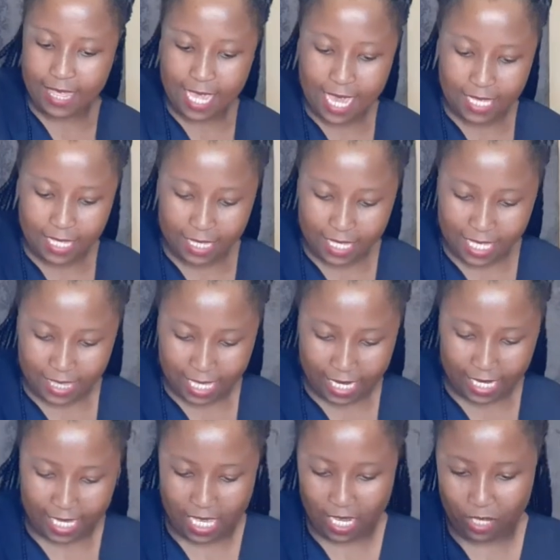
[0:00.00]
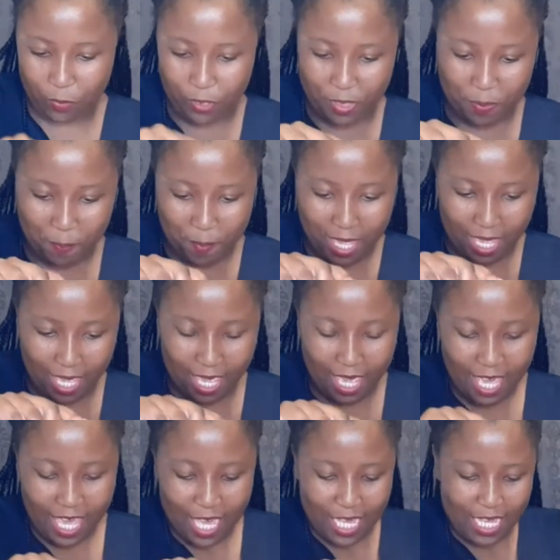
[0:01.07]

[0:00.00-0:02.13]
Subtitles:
the other thing that I carry with me